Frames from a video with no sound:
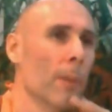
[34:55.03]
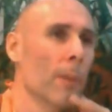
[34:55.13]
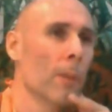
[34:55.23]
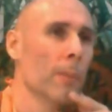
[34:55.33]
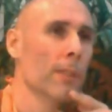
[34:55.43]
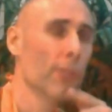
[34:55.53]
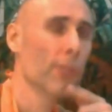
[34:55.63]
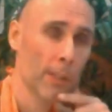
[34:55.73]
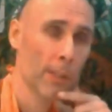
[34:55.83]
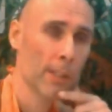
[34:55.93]
Prabhupada
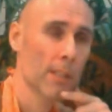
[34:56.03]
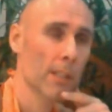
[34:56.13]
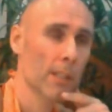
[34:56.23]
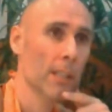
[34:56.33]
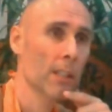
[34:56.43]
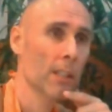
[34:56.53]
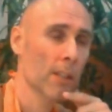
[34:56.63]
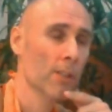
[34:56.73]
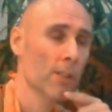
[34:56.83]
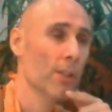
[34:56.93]
noticed that
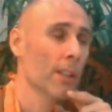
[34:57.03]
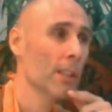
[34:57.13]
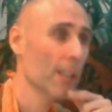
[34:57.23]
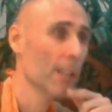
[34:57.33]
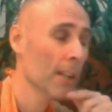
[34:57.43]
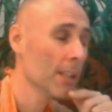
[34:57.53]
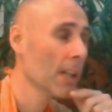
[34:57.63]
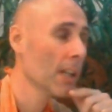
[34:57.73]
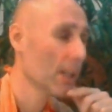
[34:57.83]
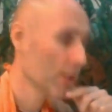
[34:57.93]
Krishna did not
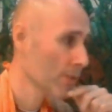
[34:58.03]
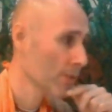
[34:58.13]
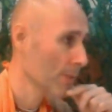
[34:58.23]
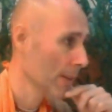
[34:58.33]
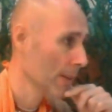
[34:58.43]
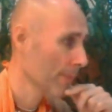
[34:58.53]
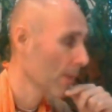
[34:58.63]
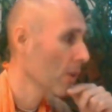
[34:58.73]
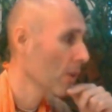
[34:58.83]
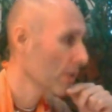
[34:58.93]
tell Arjuna,
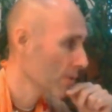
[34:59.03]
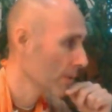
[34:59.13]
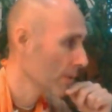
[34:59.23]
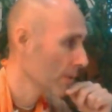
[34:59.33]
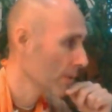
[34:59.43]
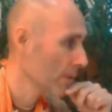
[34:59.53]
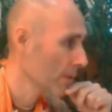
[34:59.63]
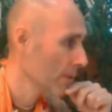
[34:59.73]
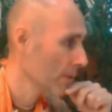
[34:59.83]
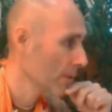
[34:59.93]
Arjuna,
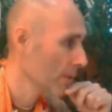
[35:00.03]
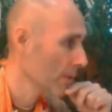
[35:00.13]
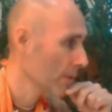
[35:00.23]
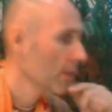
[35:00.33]
you just sit